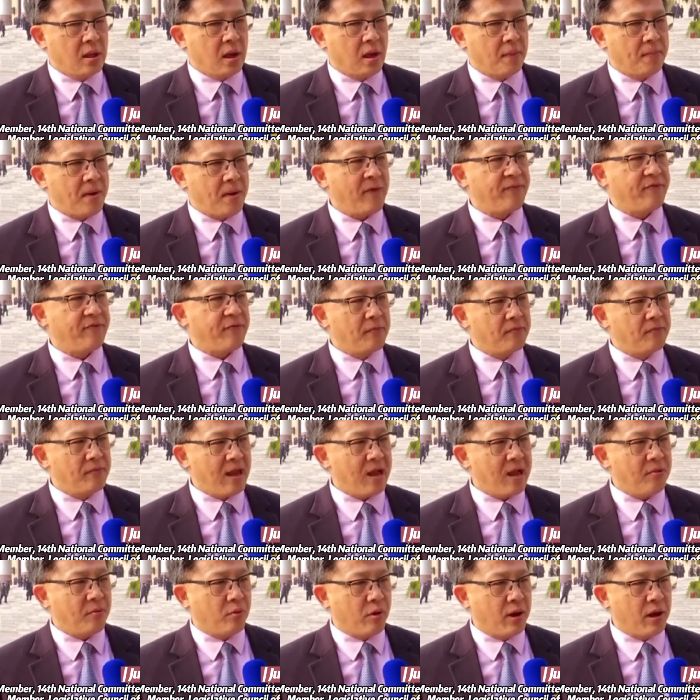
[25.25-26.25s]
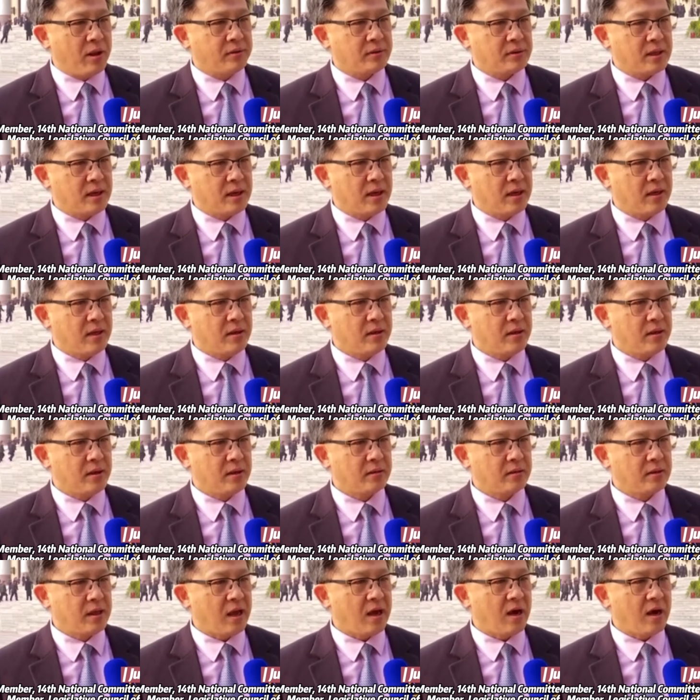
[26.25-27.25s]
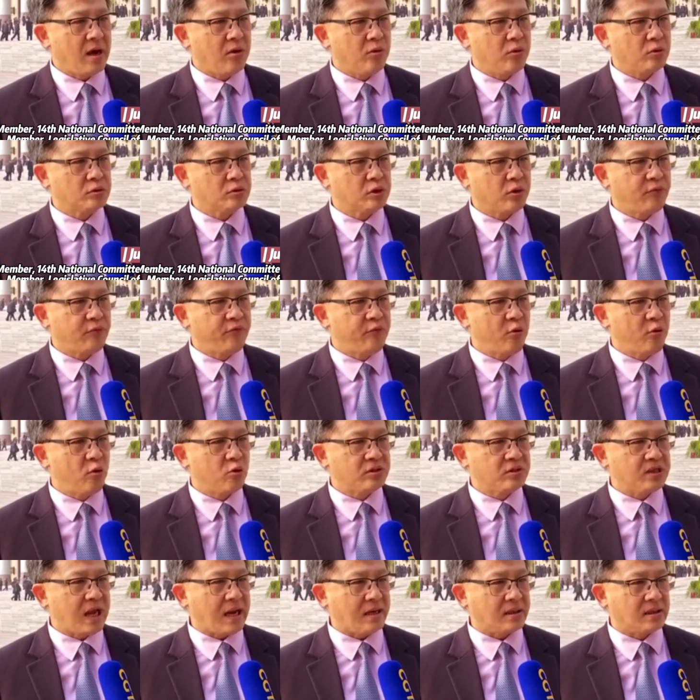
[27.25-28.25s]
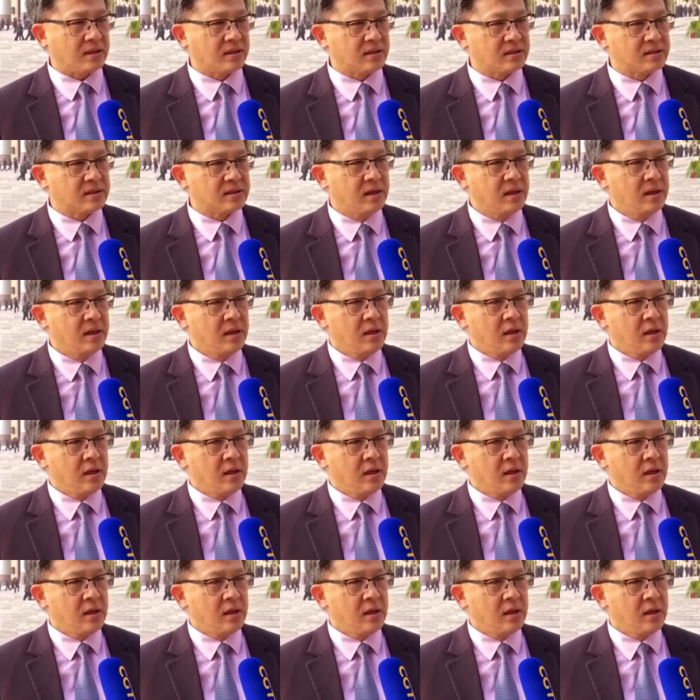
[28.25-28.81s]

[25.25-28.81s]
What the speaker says: Apart from that one, there are also four sectors,